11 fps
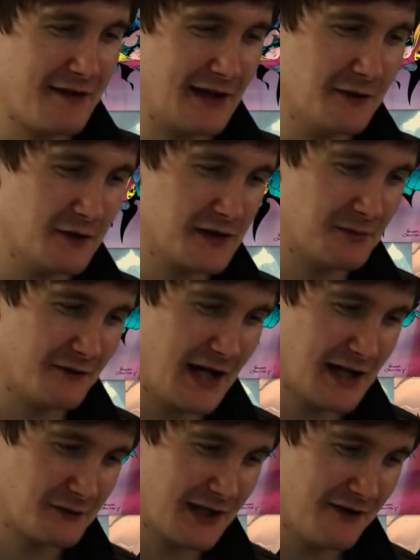that, Lucas, but the
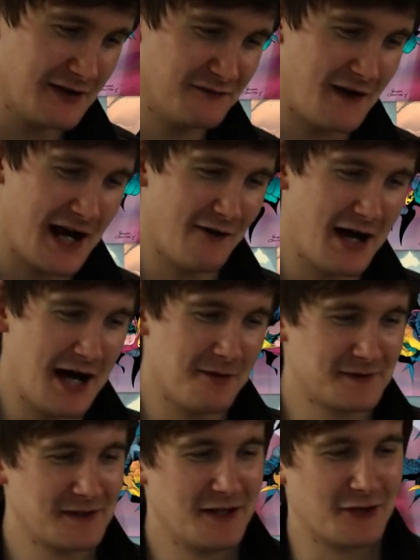next one here is
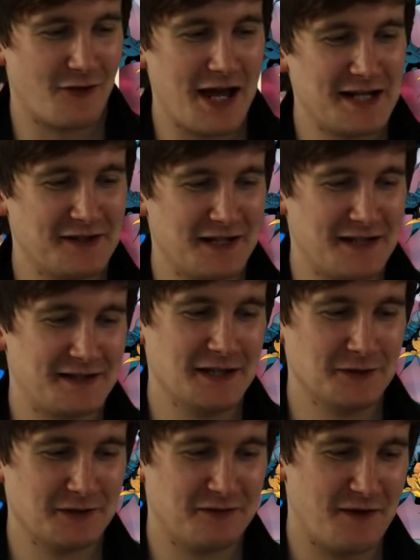firearms. Grayson is
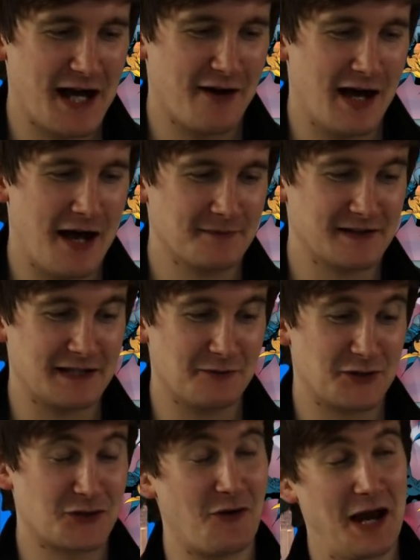skilled with firearms as he
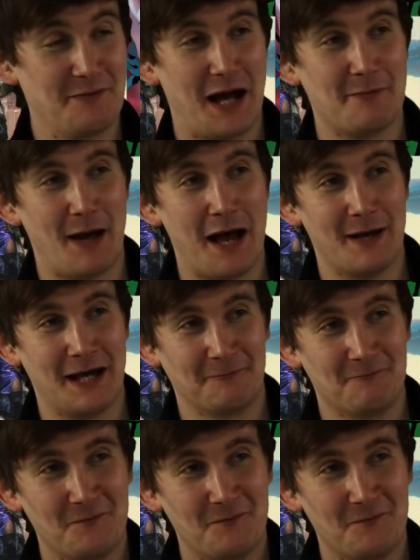was trained by Batman.